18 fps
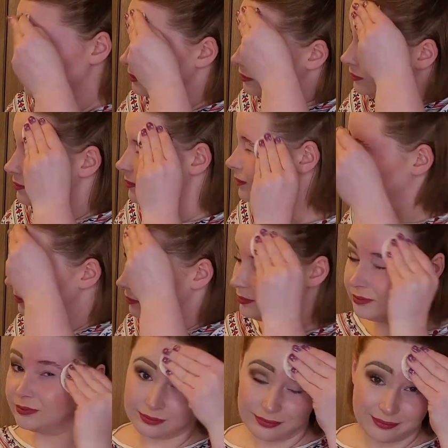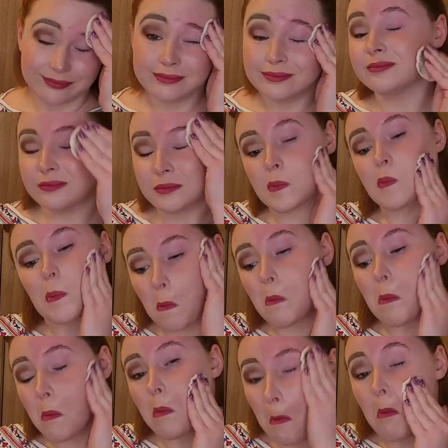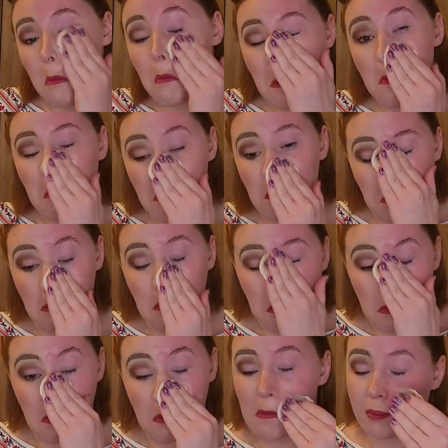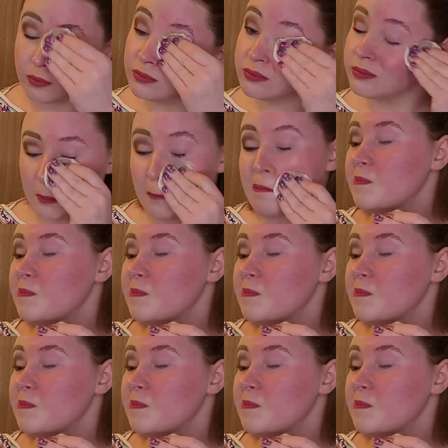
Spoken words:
since it is stuck in there, but not the end of the world.